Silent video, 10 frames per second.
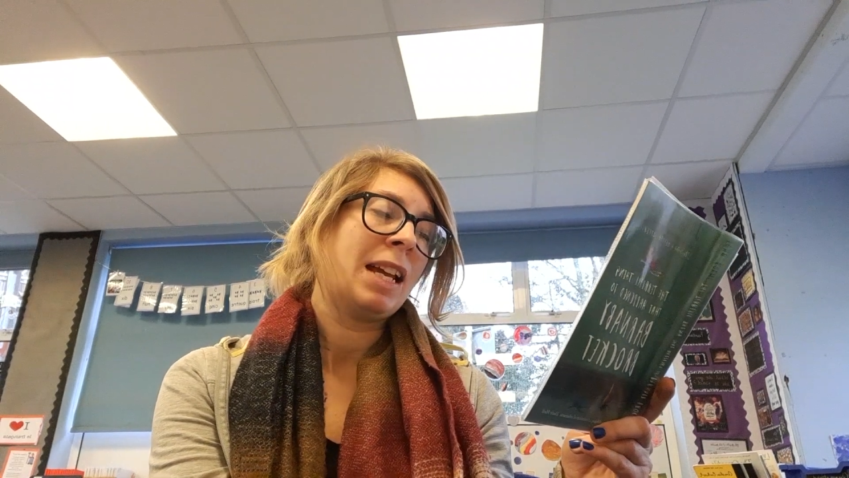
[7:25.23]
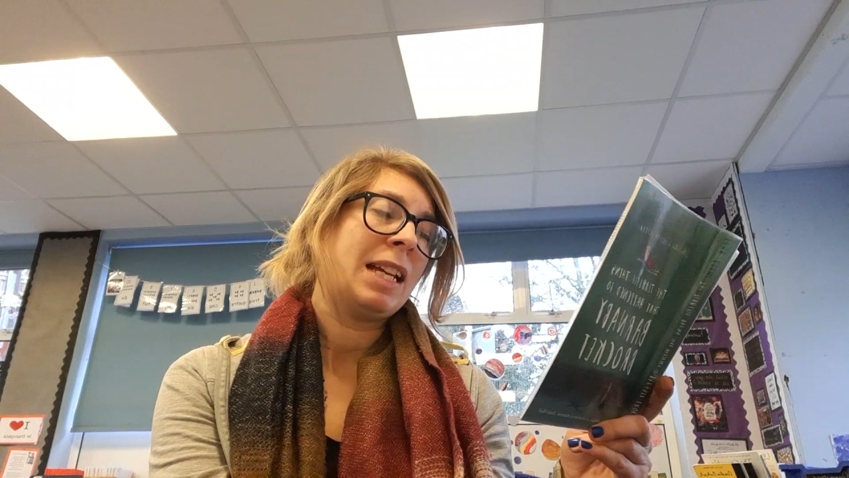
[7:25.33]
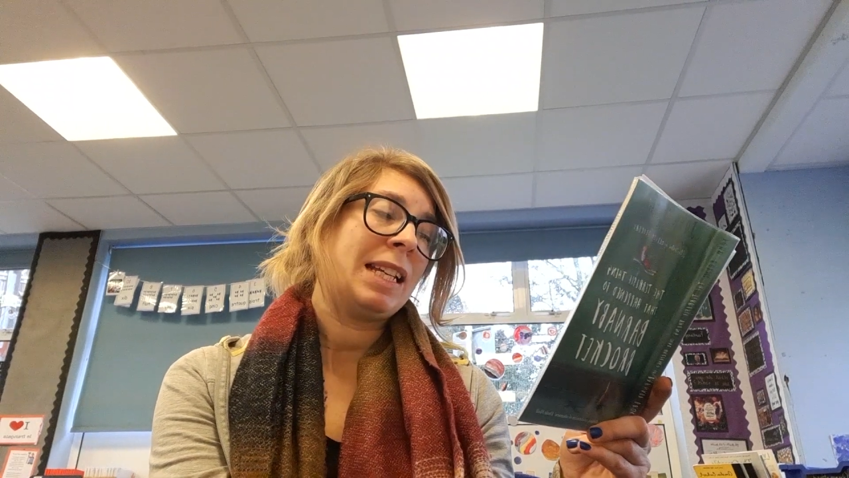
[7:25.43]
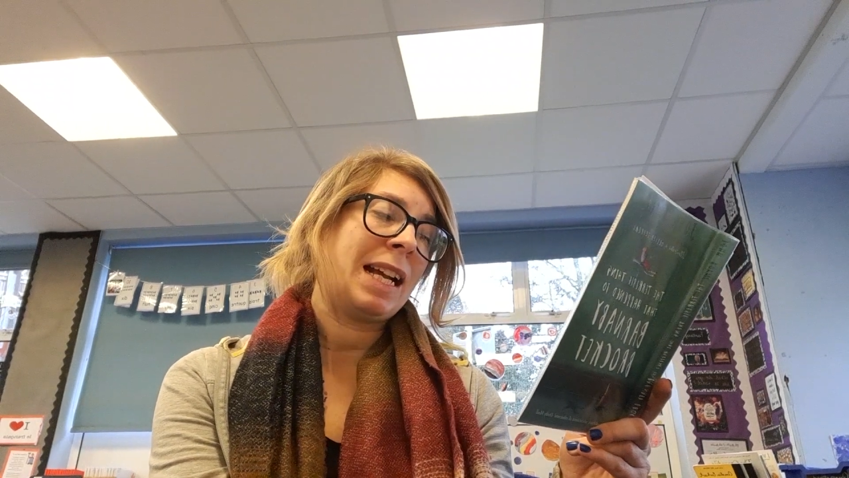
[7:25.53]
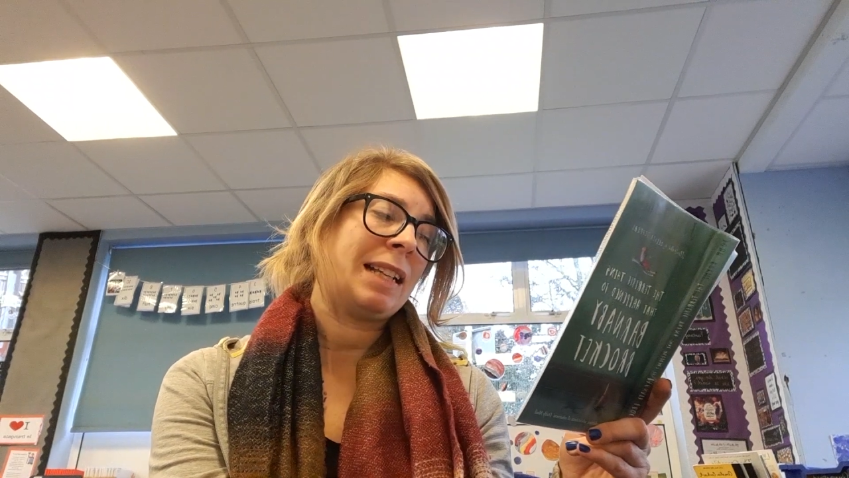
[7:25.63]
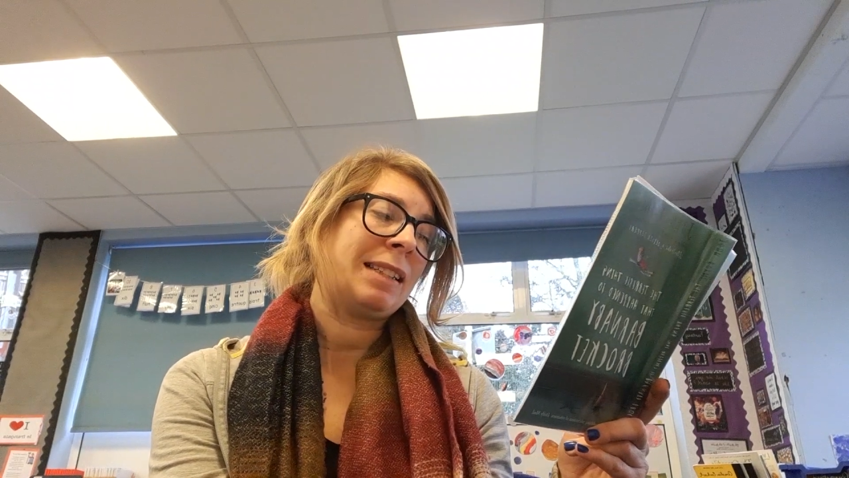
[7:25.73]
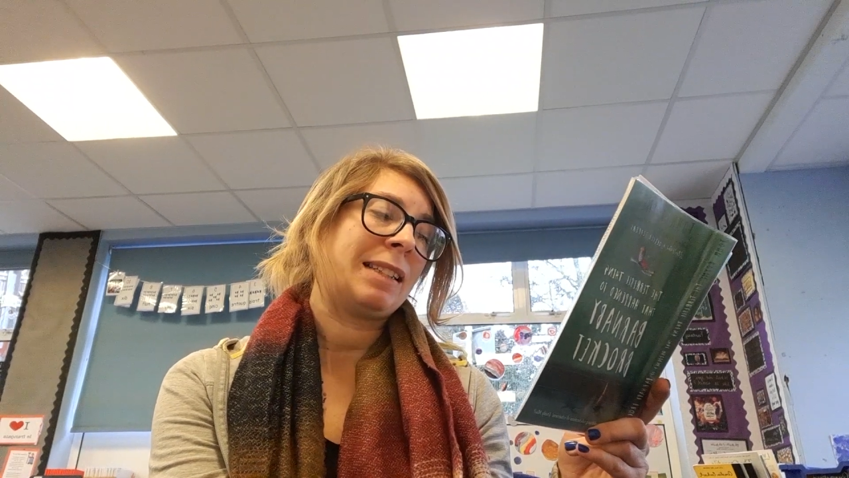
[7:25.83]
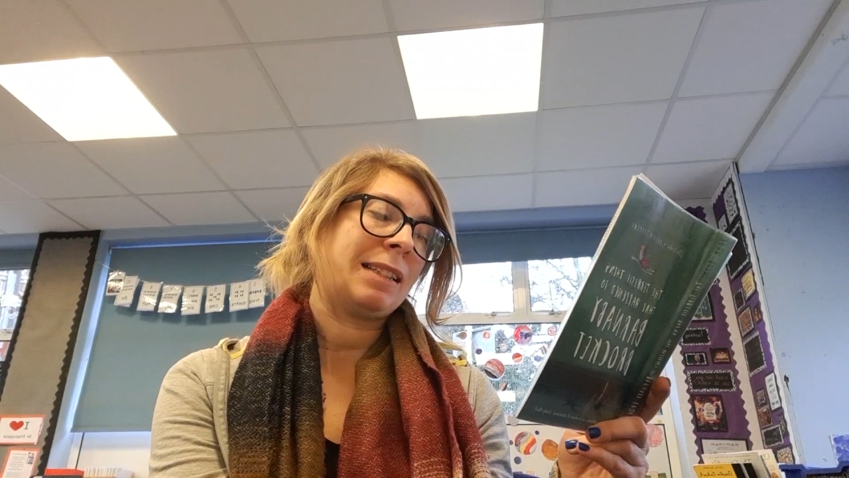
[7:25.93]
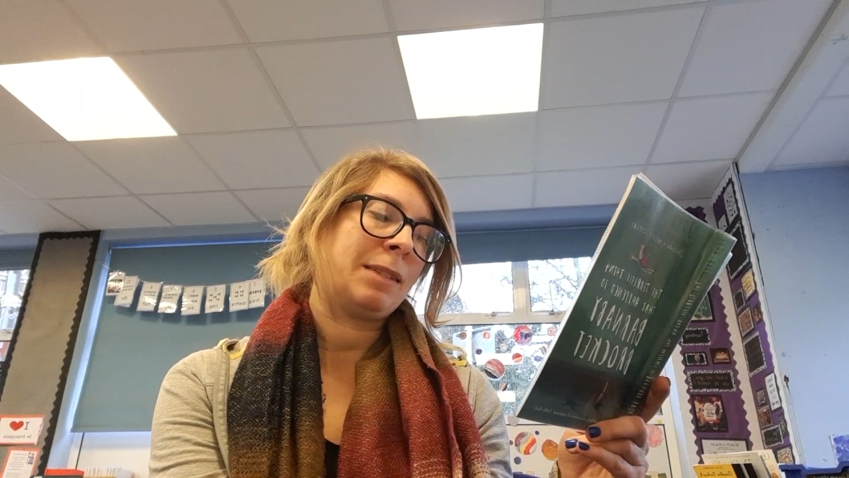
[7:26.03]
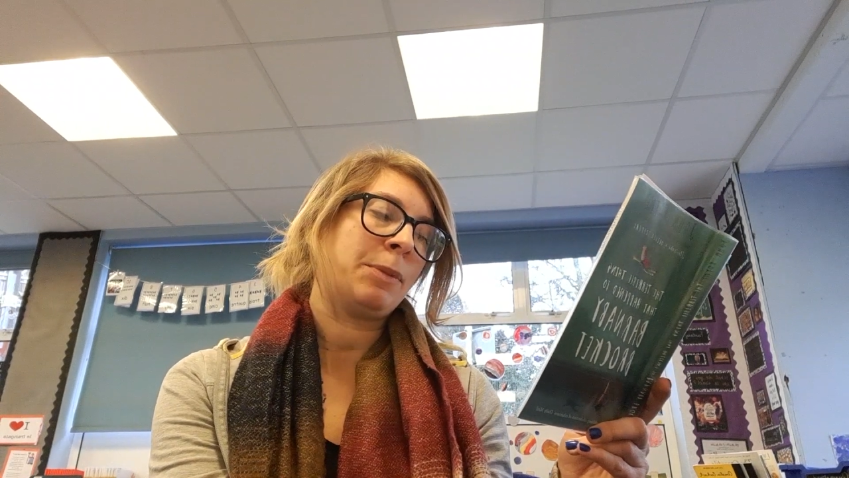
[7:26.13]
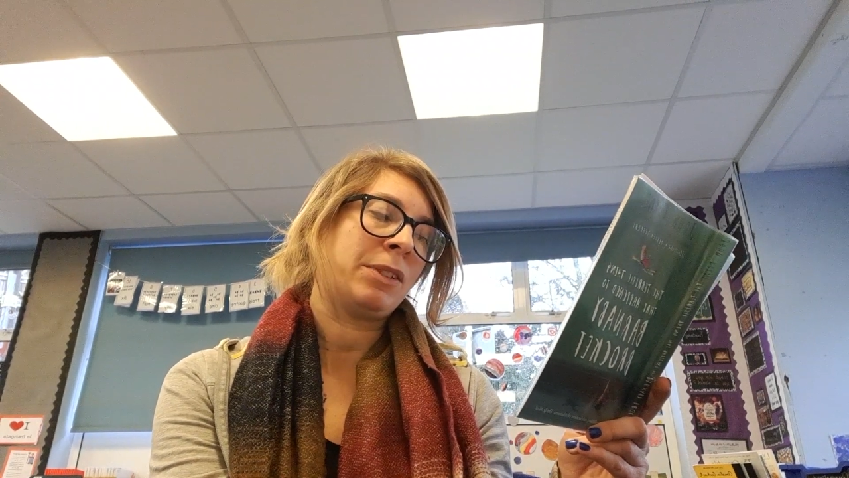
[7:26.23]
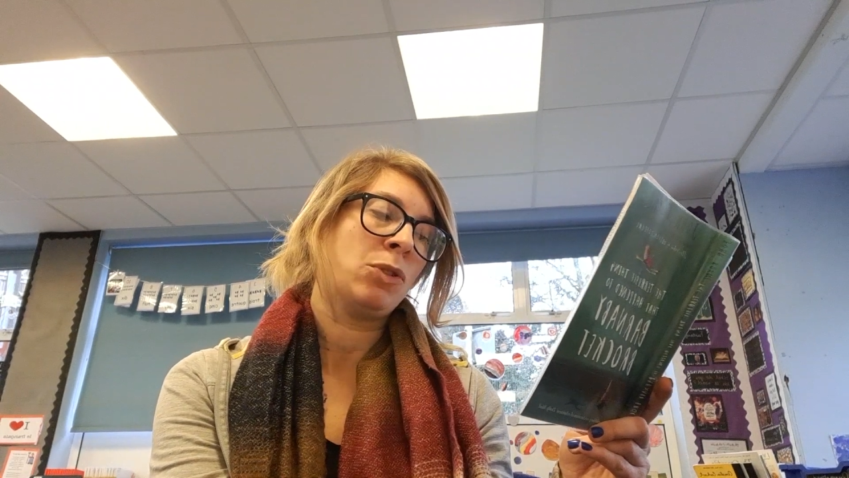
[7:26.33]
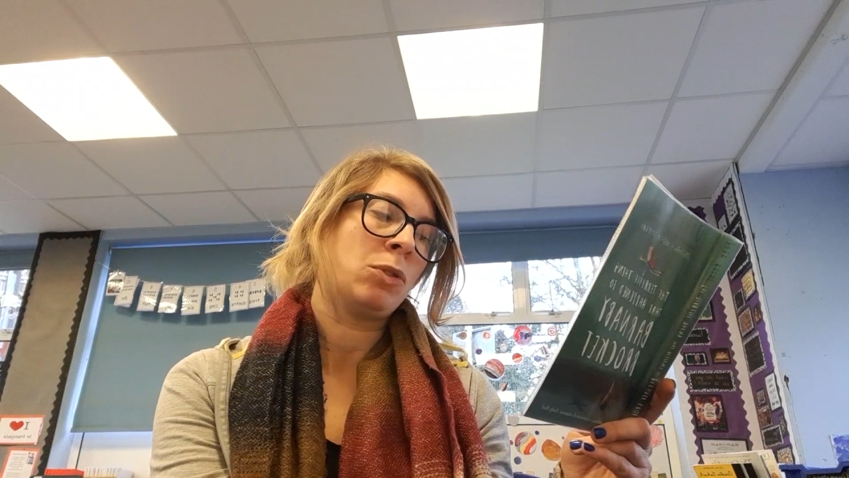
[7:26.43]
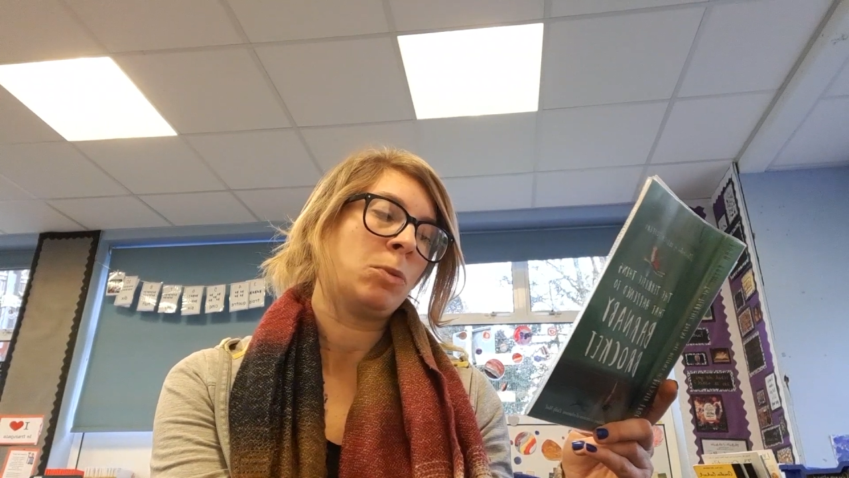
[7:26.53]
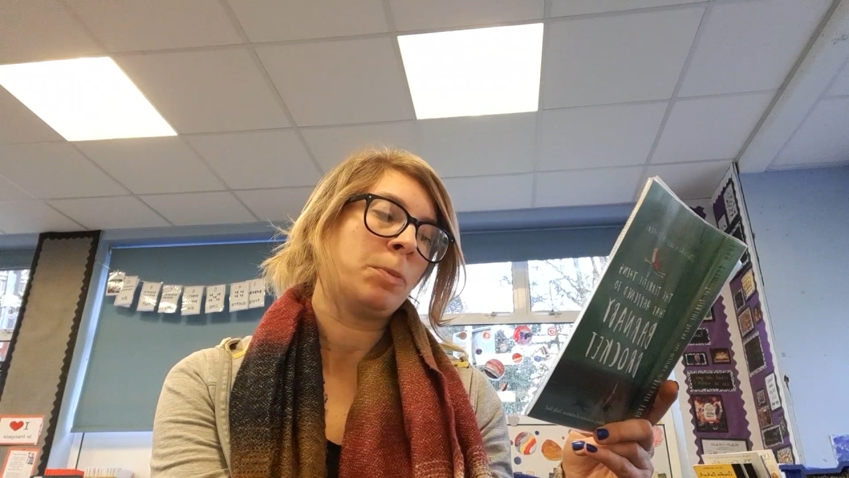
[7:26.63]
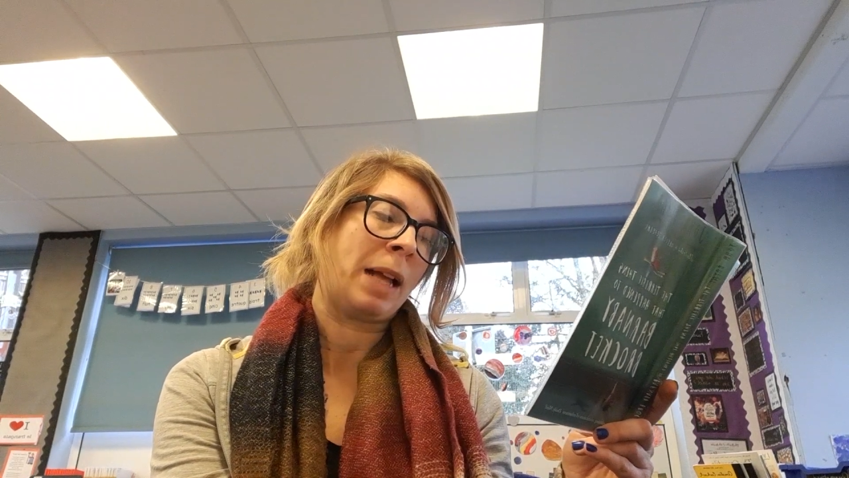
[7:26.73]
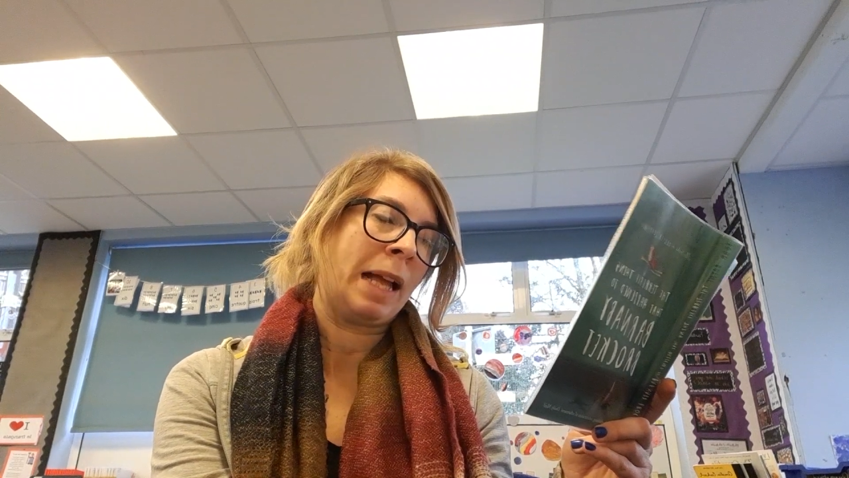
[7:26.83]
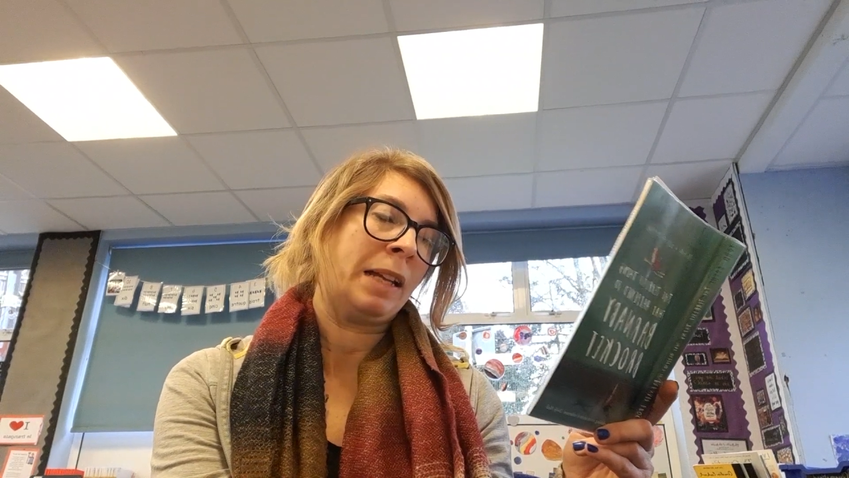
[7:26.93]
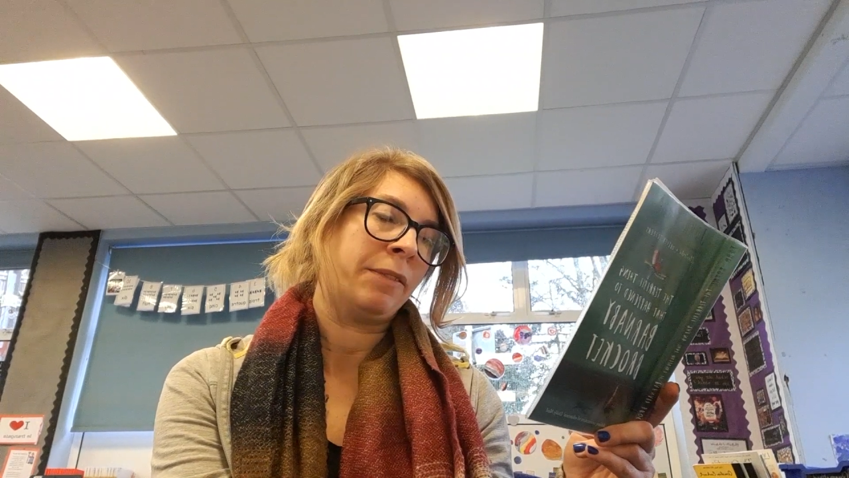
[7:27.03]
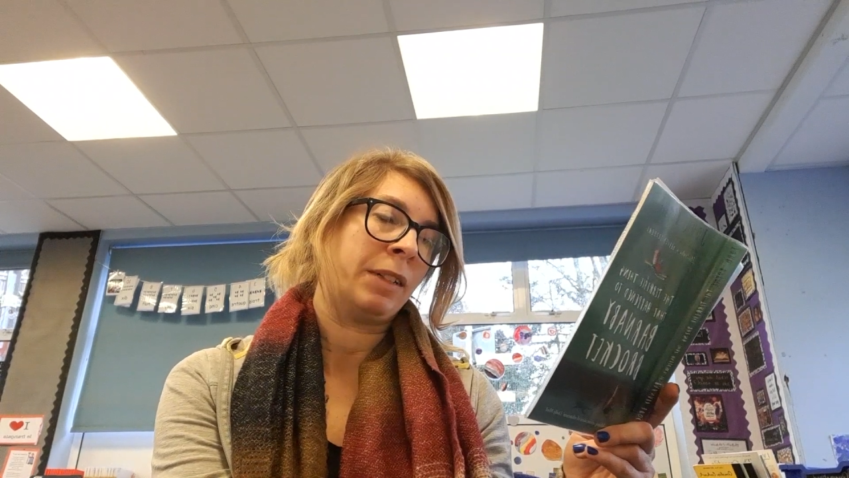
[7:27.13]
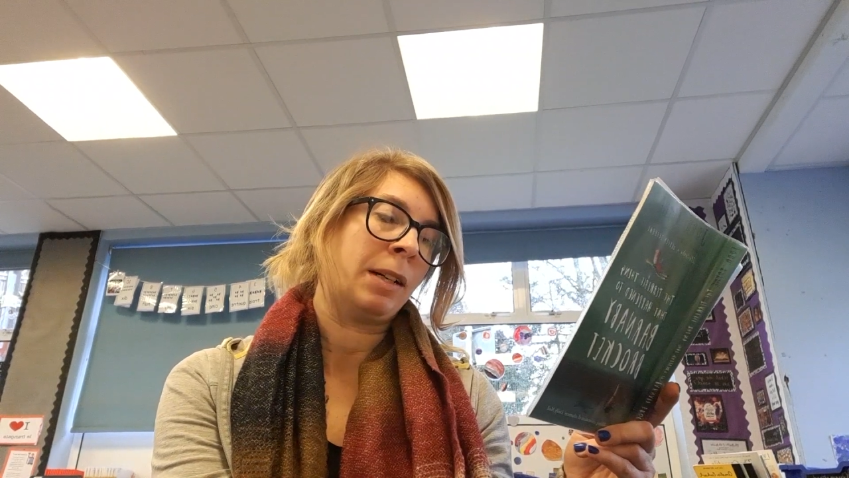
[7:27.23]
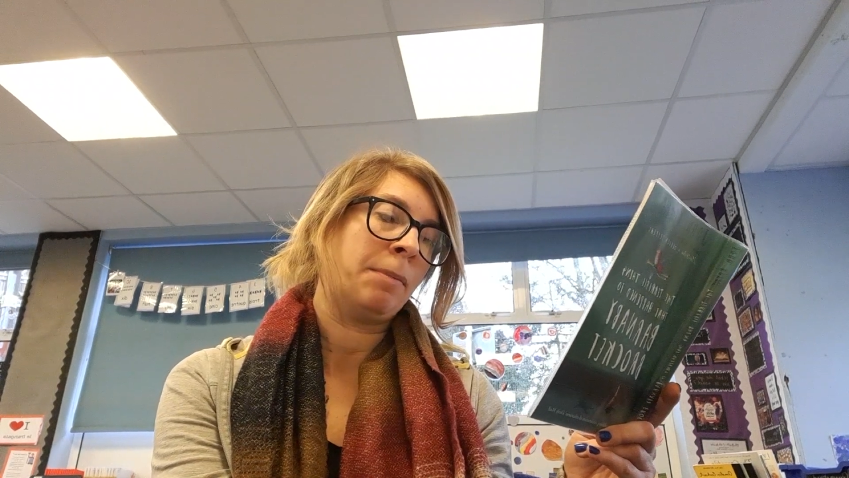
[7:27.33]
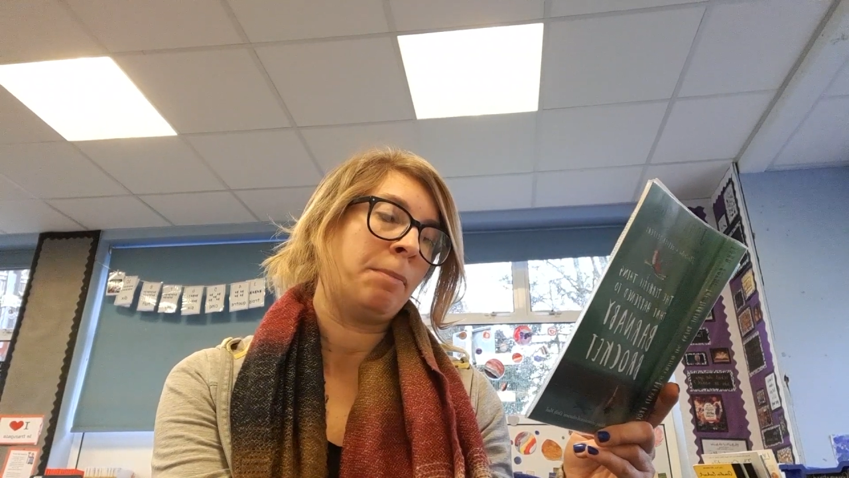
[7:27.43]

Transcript: Yes, this was normal behaviour